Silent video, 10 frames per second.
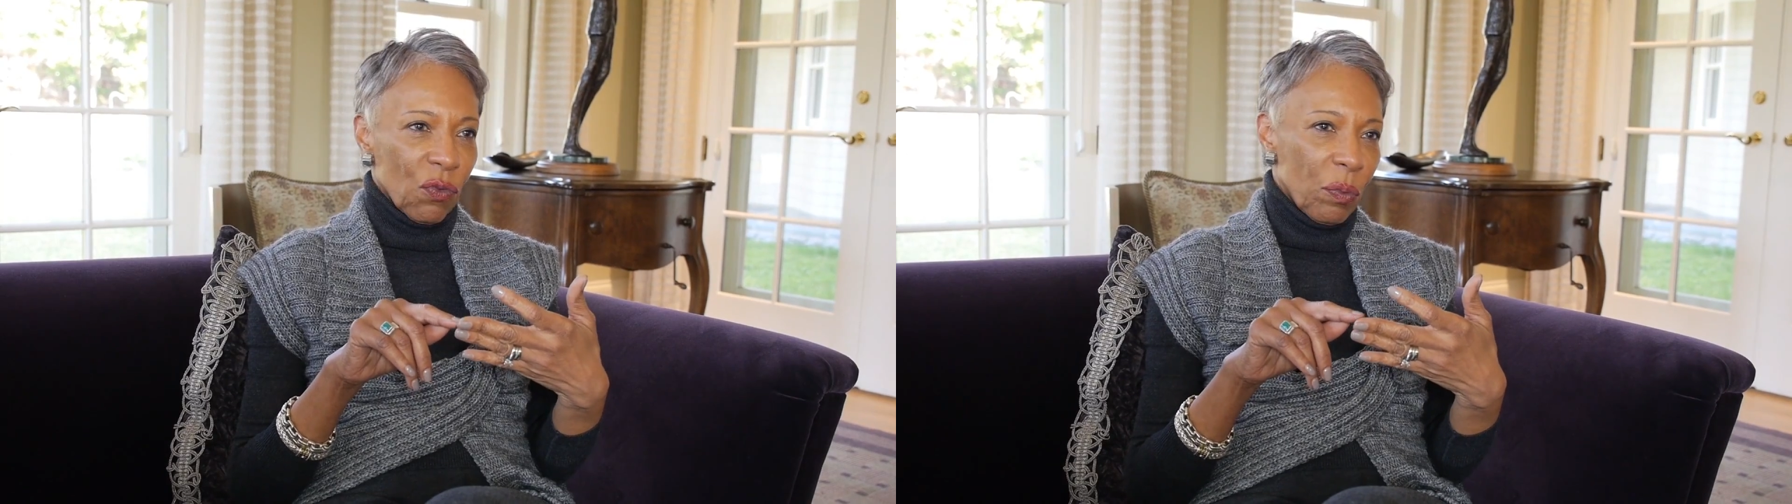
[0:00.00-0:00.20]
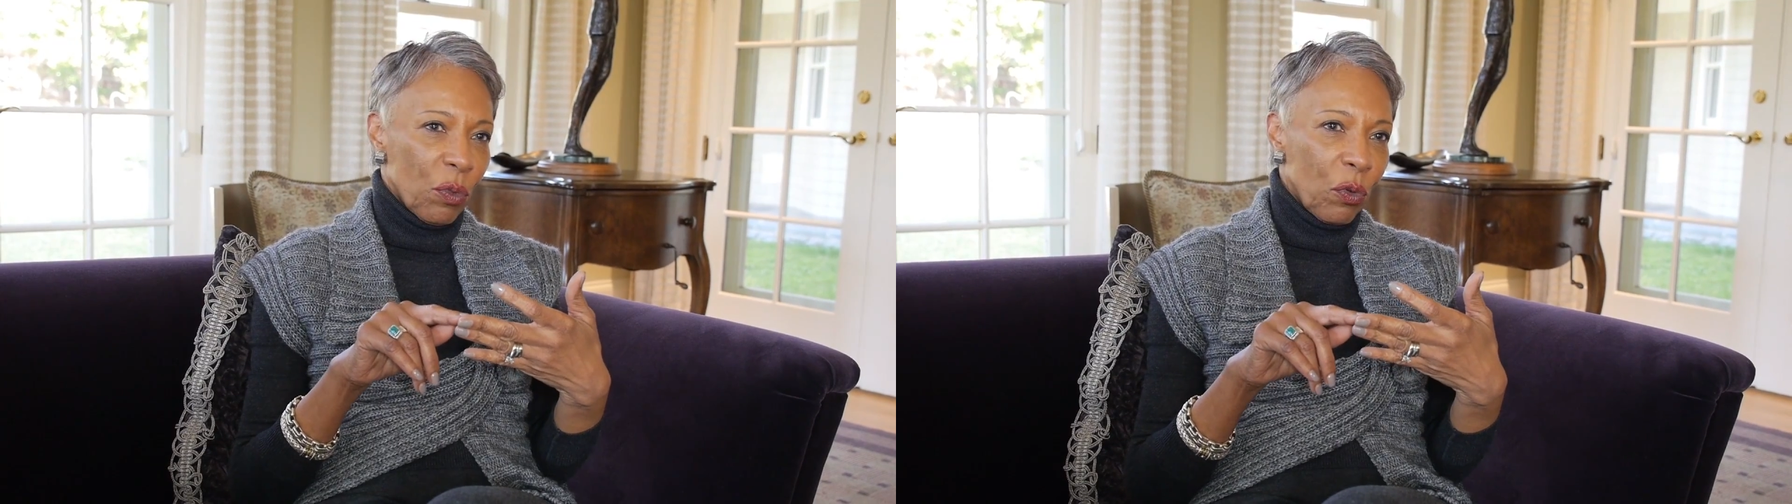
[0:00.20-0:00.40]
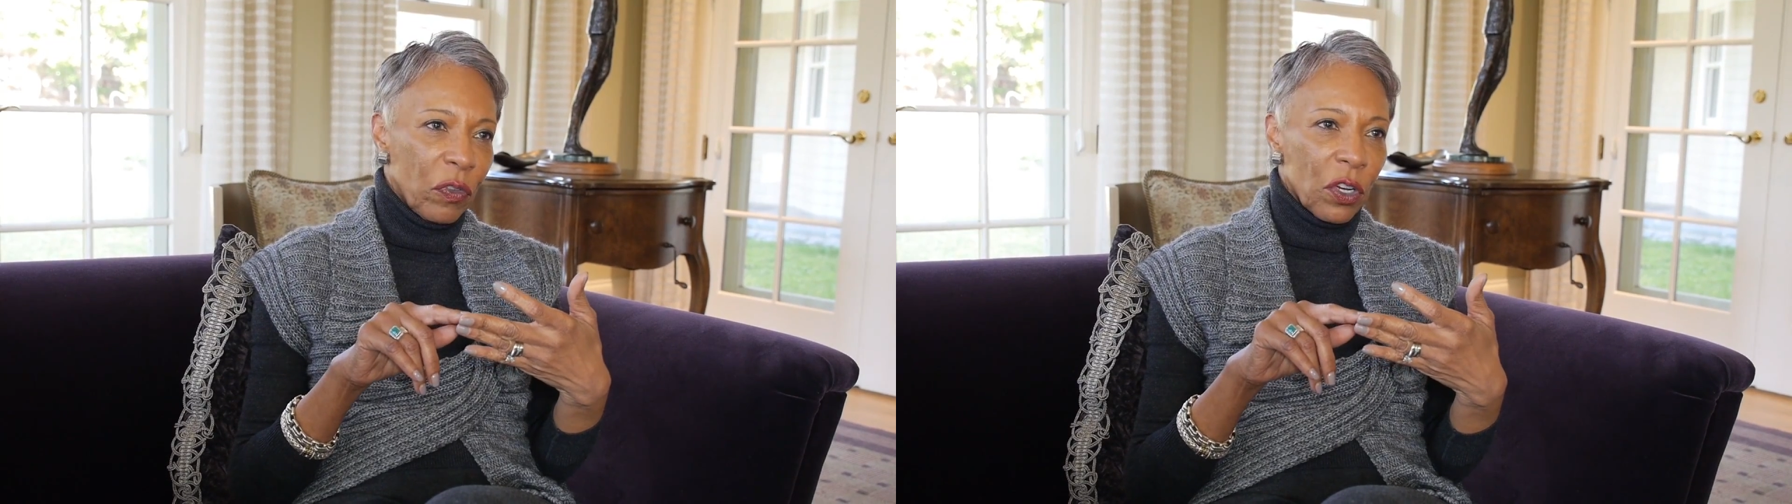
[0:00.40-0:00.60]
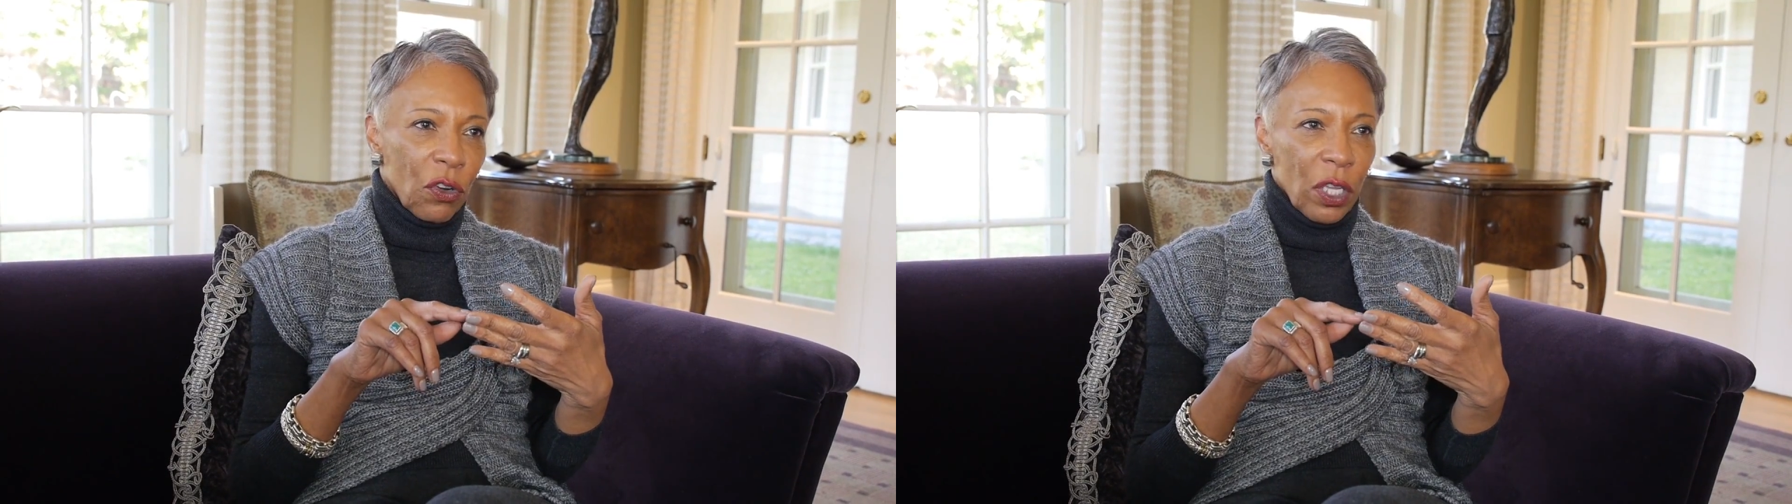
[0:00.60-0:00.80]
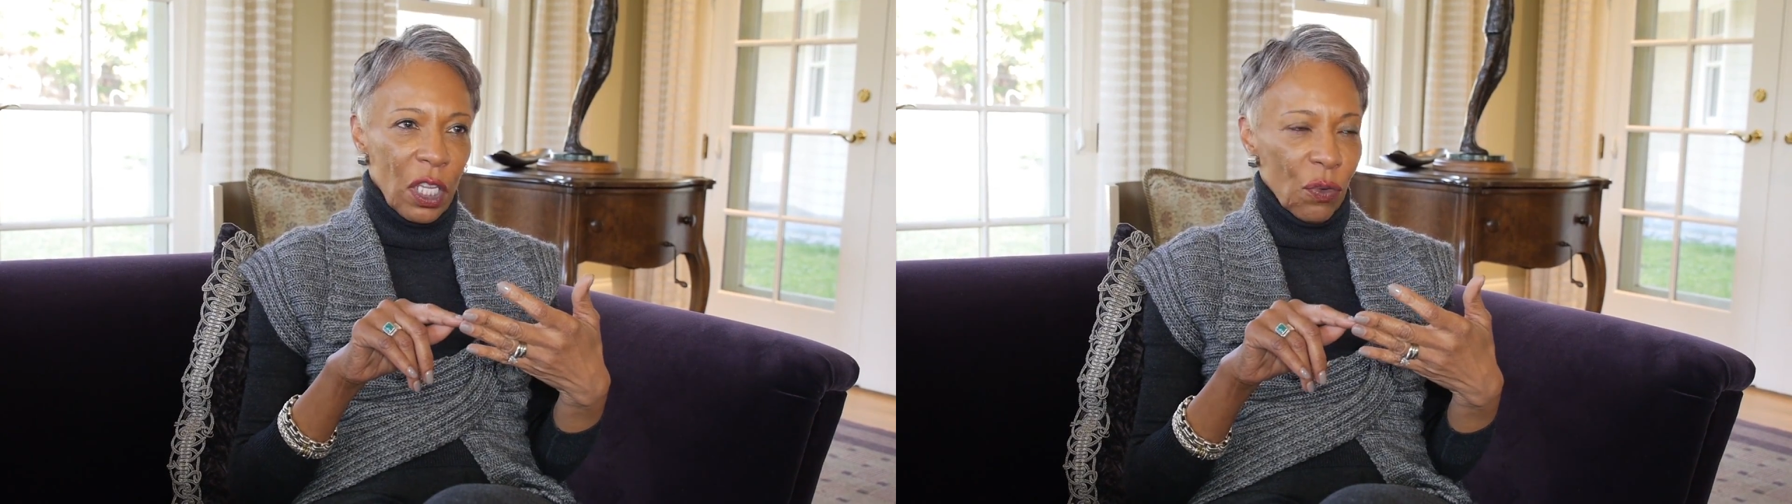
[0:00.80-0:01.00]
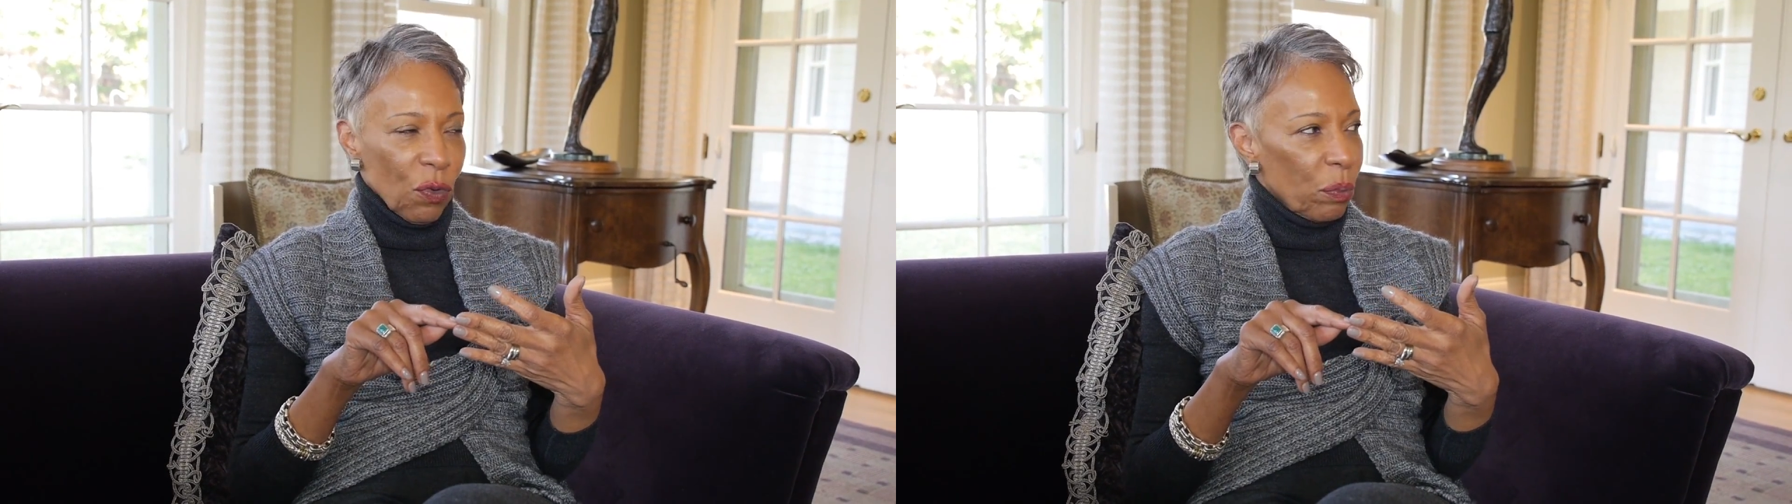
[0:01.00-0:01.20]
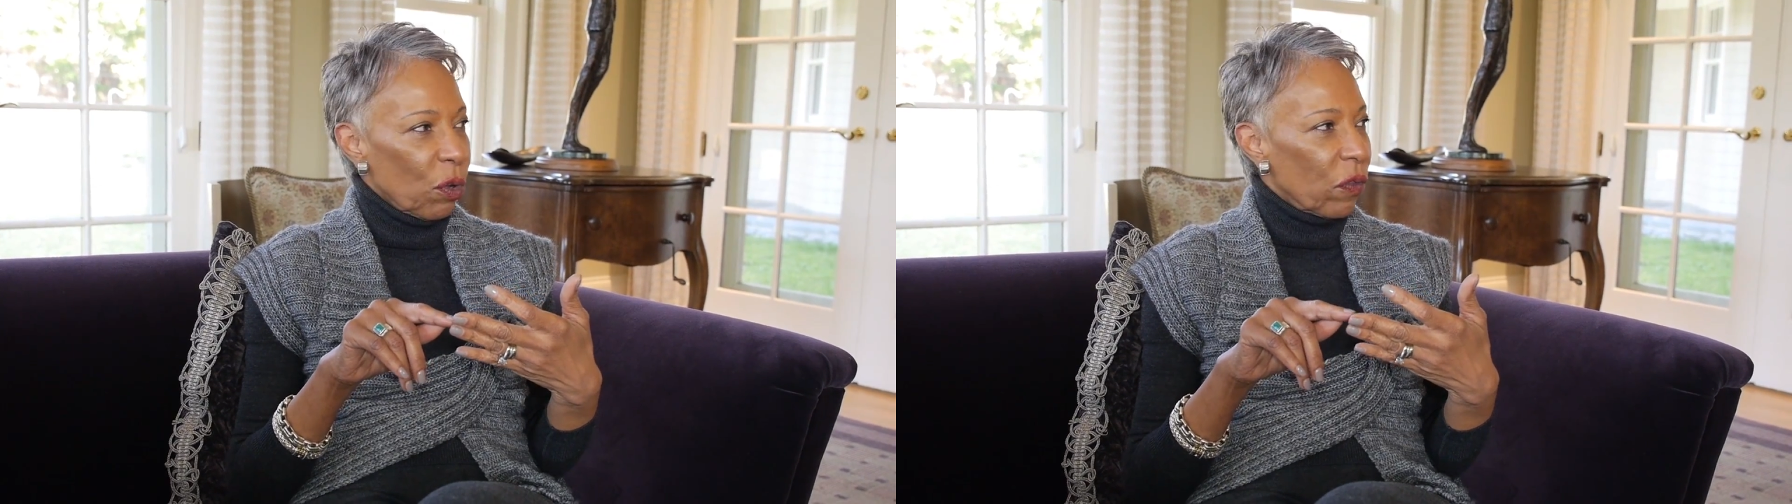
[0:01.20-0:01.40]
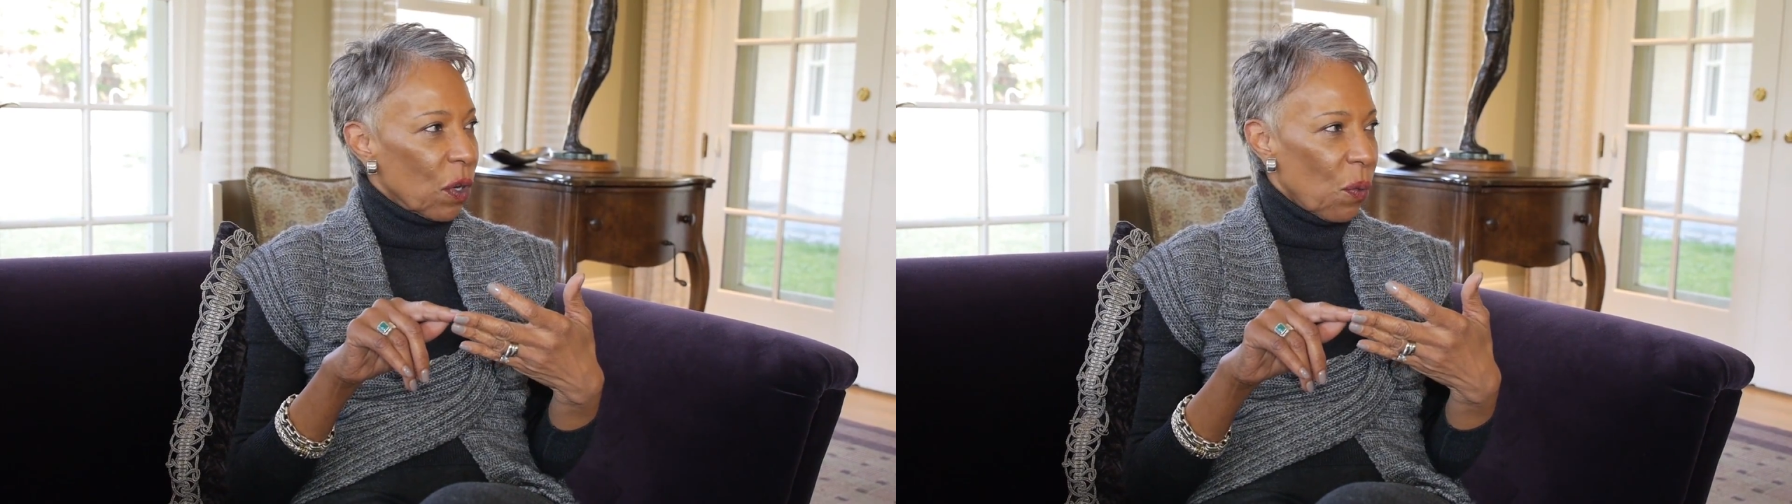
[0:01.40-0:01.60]
remove it or he could
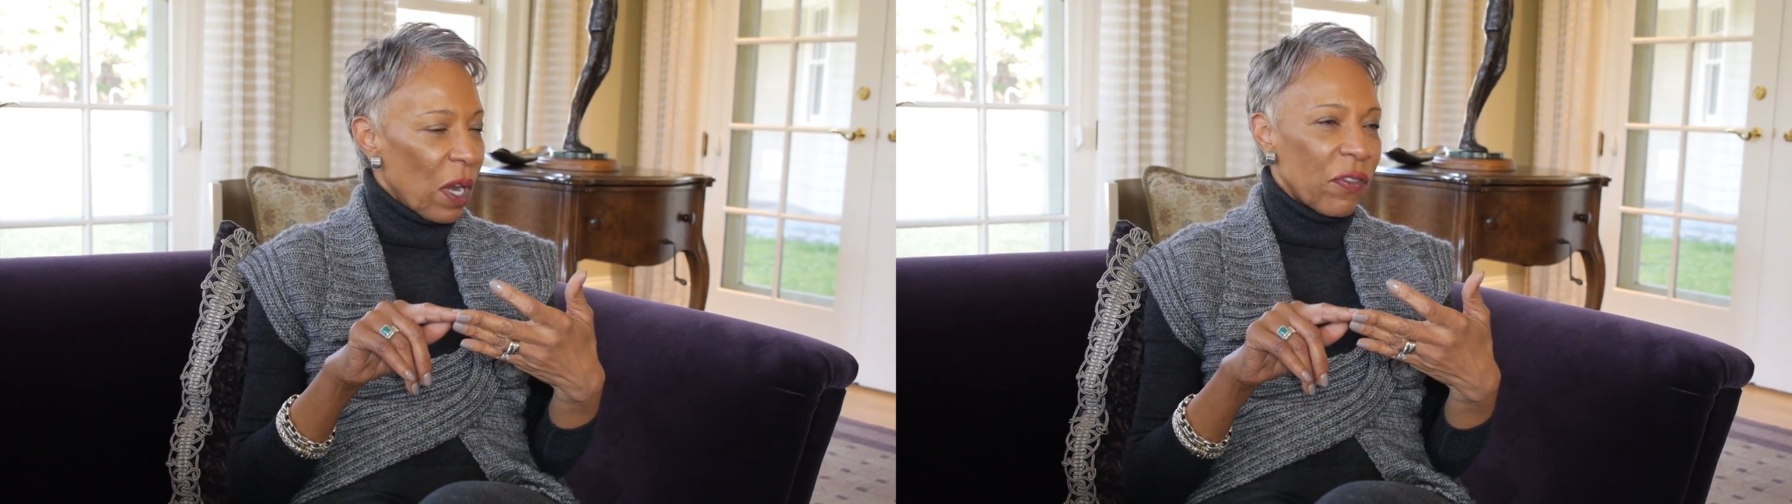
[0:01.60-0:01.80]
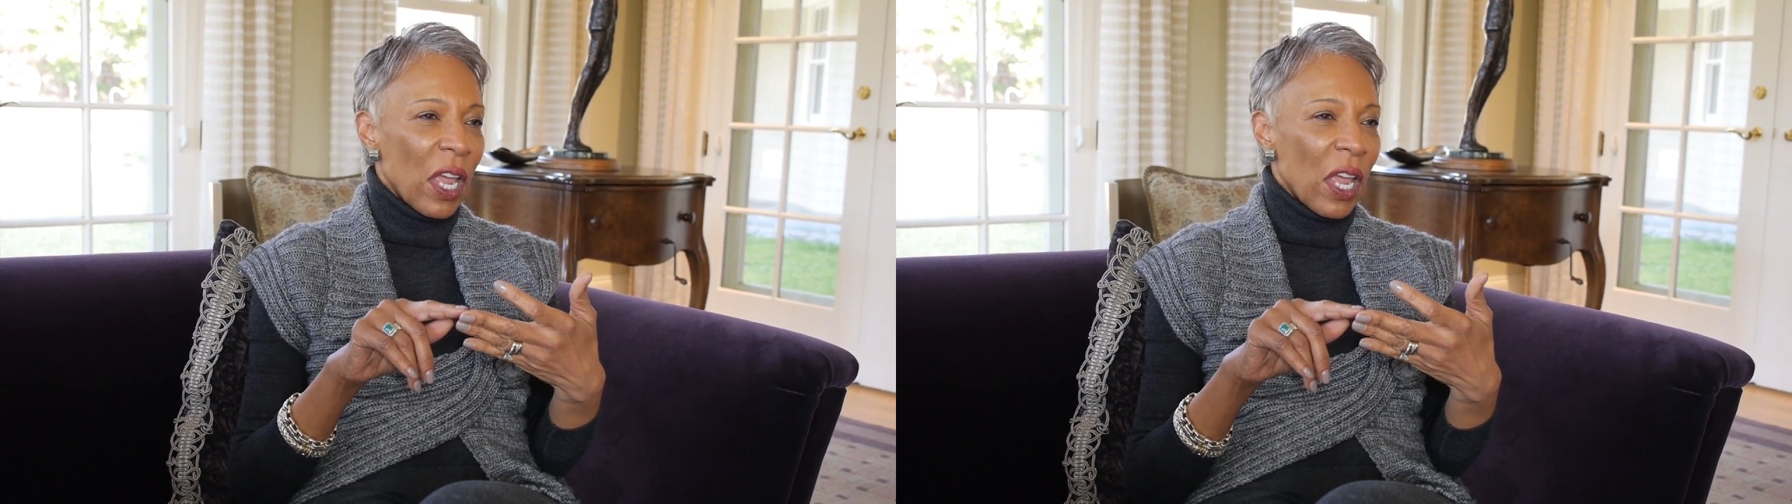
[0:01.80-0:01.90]
remove it or whatever.